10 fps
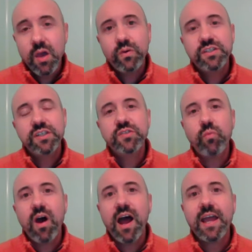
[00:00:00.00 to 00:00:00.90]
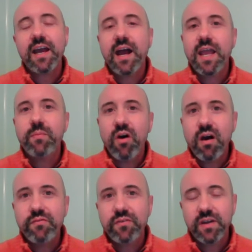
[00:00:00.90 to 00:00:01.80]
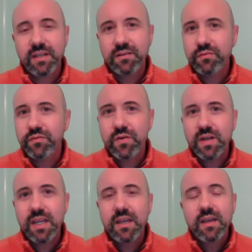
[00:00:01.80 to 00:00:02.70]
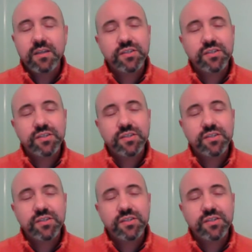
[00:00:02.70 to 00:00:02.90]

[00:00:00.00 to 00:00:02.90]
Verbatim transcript: which is why I am offering the free